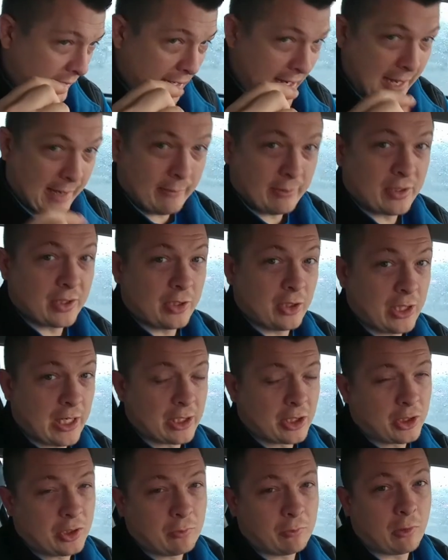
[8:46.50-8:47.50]
I would
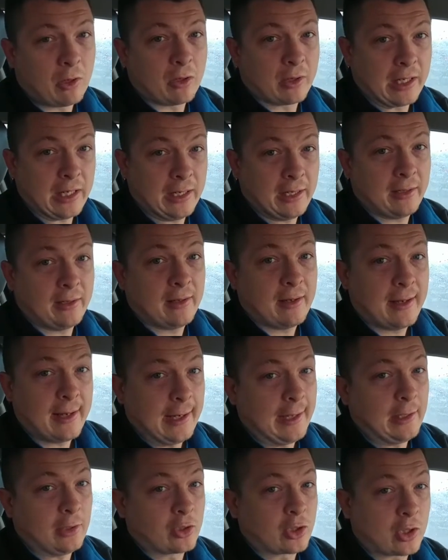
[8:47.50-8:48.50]
suggest you walk in
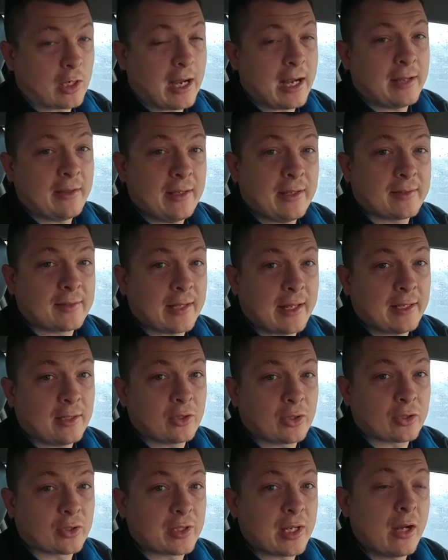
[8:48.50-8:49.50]
and try these
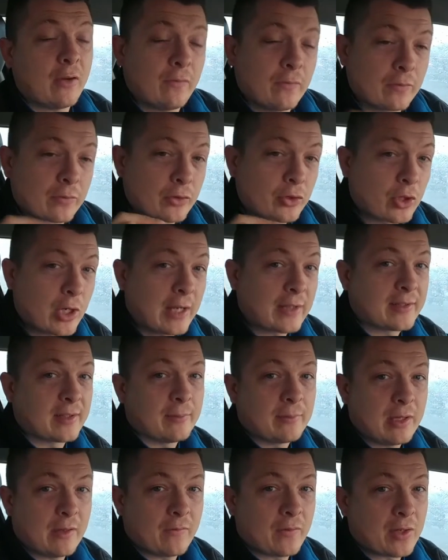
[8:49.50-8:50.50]
things yourself. Try
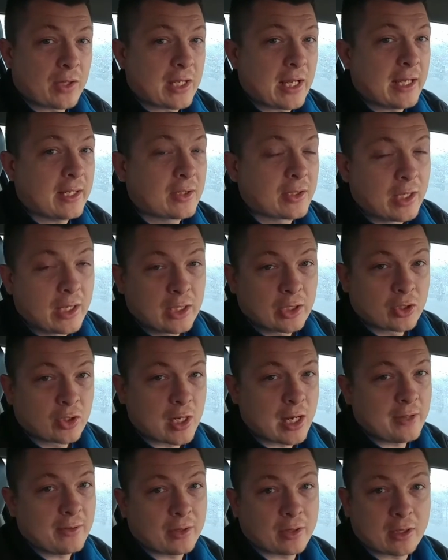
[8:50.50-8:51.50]
some different things.
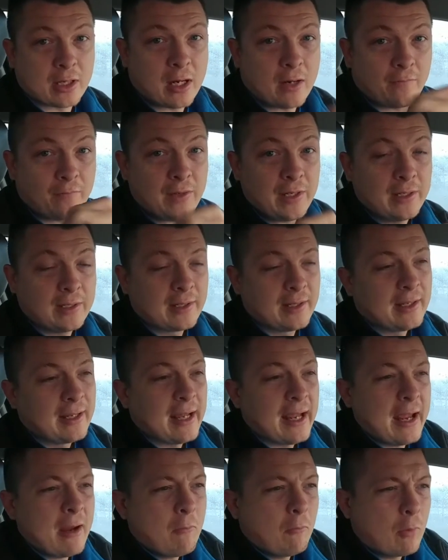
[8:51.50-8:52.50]
Try their coffee.
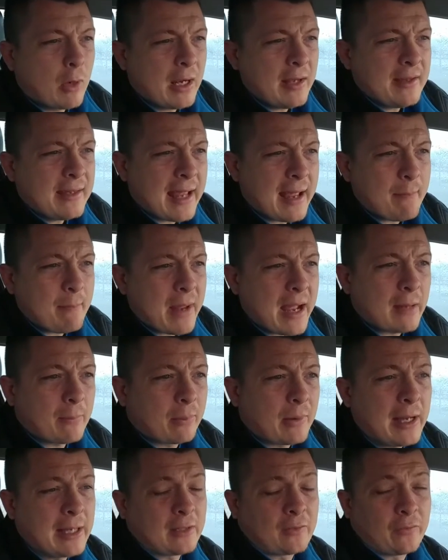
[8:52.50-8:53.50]
It wasn't that bad
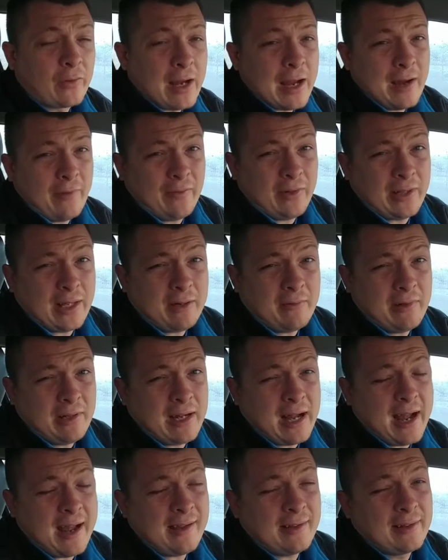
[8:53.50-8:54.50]
price. For everything we
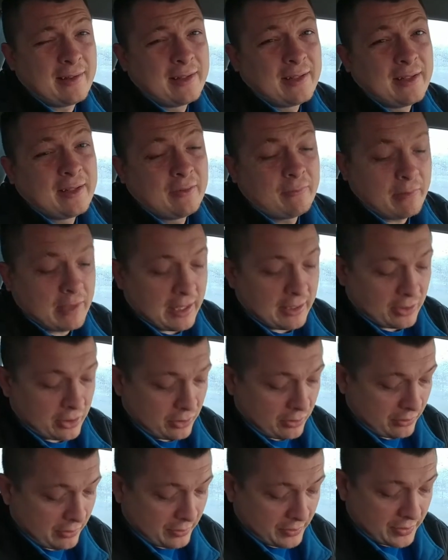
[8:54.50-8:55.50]
got
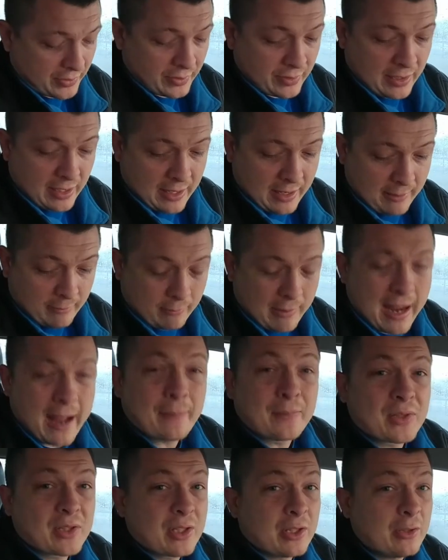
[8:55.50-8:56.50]
2 of those
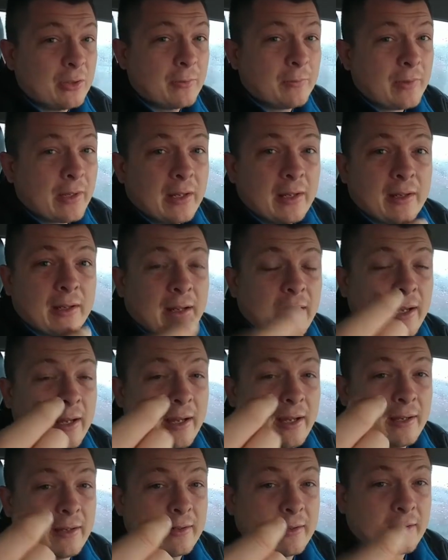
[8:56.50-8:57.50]
wraps too.
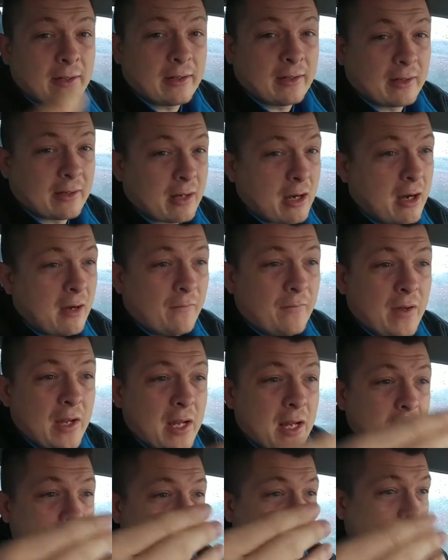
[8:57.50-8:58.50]
And a
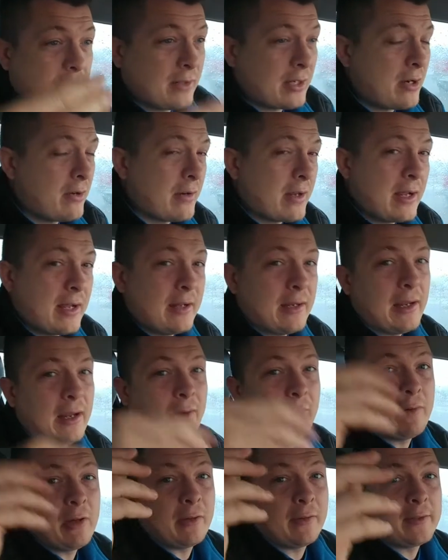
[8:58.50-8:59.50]
coffee and a donut,
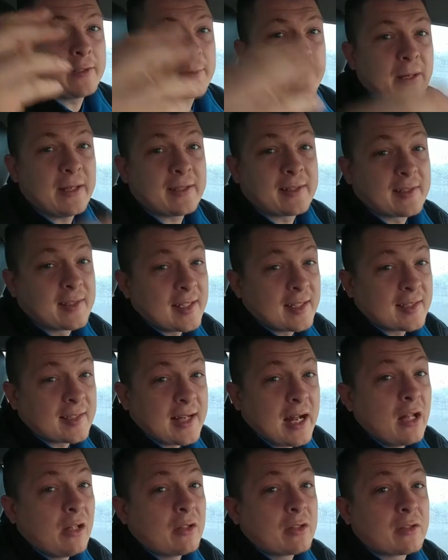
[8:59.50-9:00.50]
and we only spent
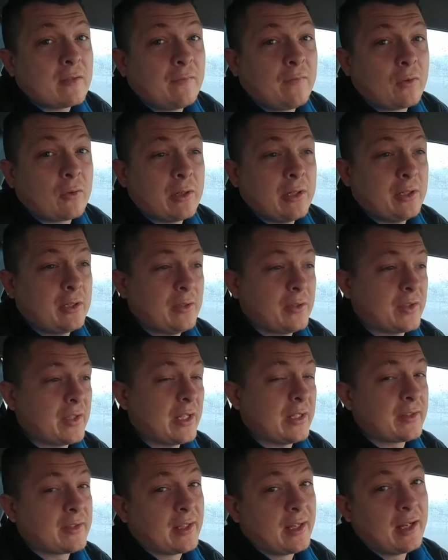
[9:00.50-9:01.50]

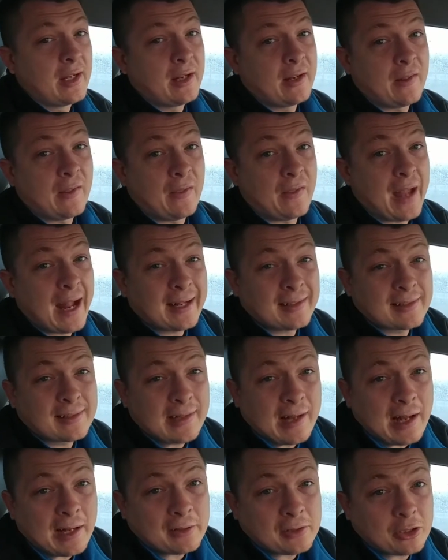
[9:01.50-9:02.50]
$6.42. That's
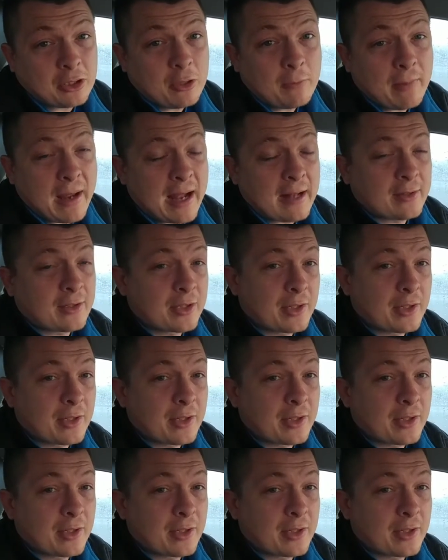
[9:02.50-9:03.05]
not too bad.